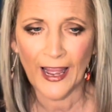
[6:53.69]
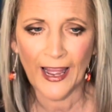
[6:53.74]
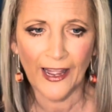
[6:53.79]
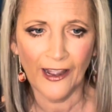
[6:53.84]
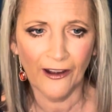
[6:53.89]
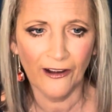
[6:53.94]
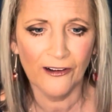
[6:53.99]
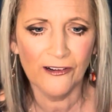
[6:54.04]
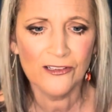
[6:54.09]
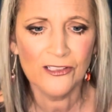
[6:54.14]

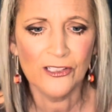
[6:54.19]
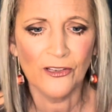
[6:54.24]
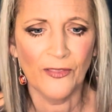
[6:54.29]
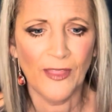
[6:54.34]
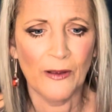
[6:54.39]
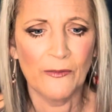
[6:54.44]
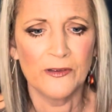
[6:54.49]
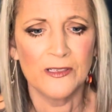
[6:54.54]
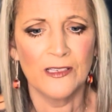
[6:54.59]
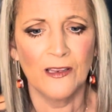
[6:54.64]
air. So
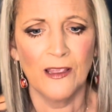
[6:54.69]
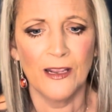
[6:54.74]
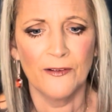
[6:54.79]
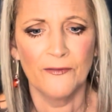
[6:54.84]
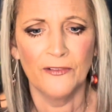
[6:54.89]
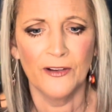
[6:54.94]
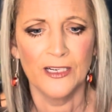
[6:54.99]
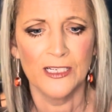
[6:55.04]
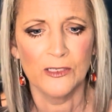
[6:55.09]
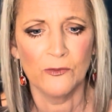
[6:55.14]
that was a lot
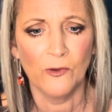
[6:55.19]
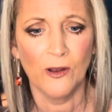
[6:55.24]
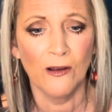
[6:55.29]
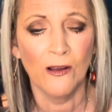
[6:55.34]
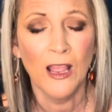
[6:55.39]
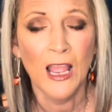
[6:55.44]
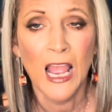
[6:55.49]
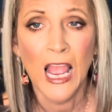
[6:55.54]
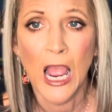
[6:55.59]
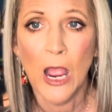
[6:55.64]
of fun as well.